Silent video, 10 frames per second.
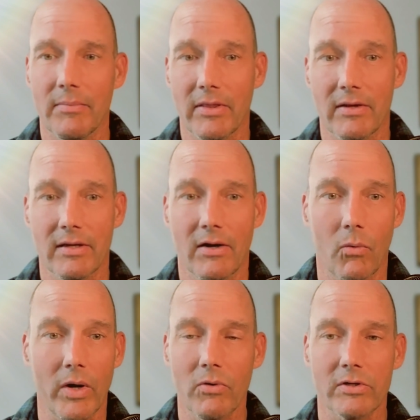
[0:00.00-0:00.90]
And, you know,
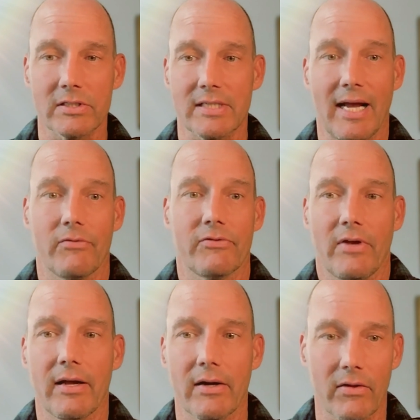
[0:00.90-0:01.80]
we were just
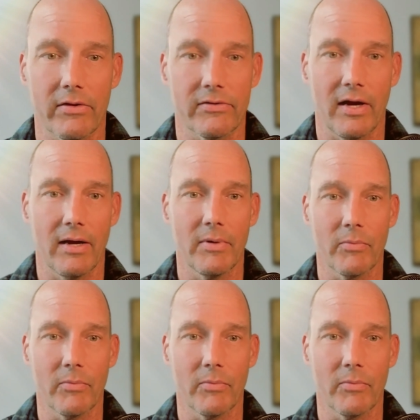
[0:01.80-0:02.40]
outside all the time,